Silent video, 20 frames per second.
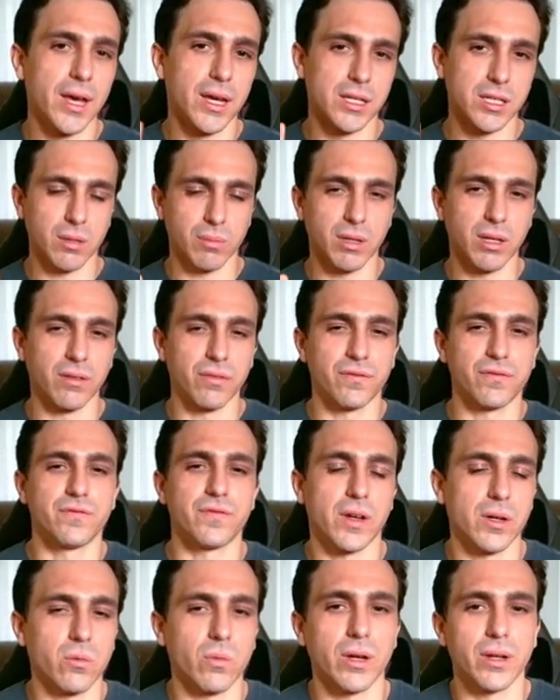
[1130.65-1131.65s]
It's going to be a
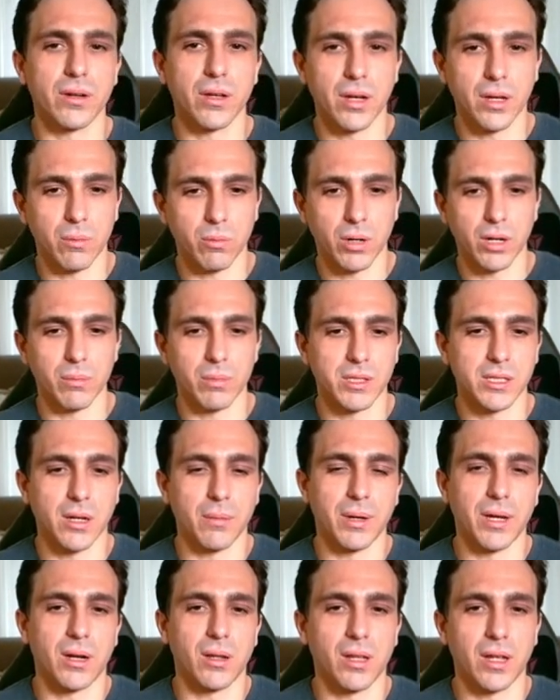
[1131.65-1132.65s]
fun one. Uh, we're going to be
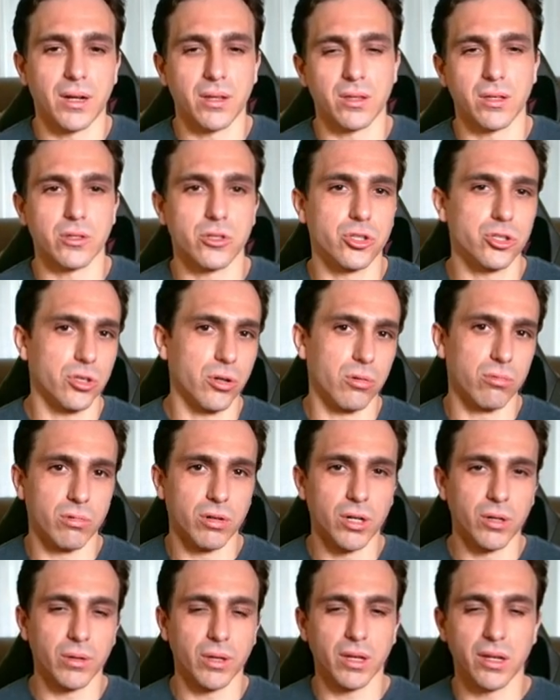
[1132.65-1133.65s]
talking about a lot of things, Joe
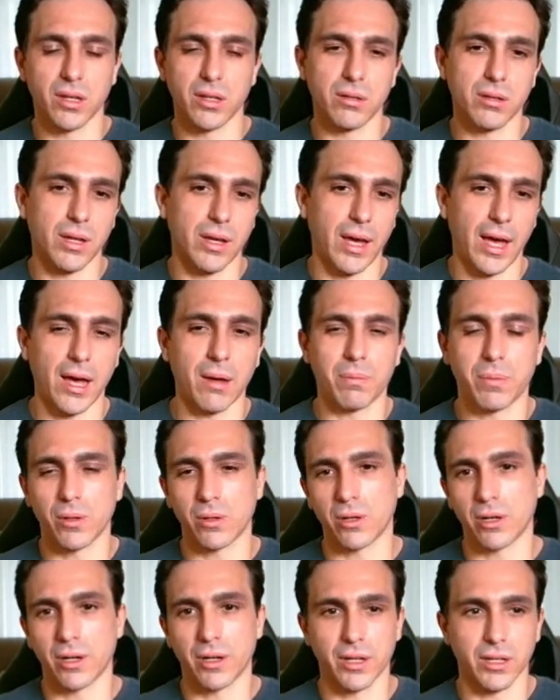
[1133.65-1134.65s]
Rogan, Apple
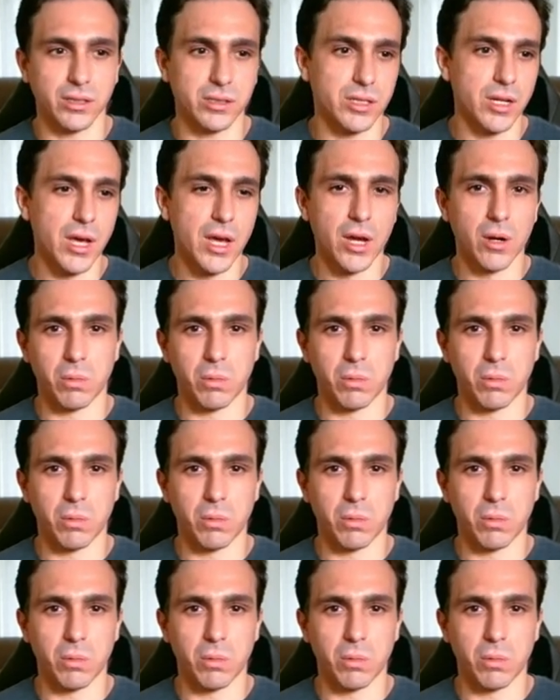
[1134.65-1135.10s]
earnings.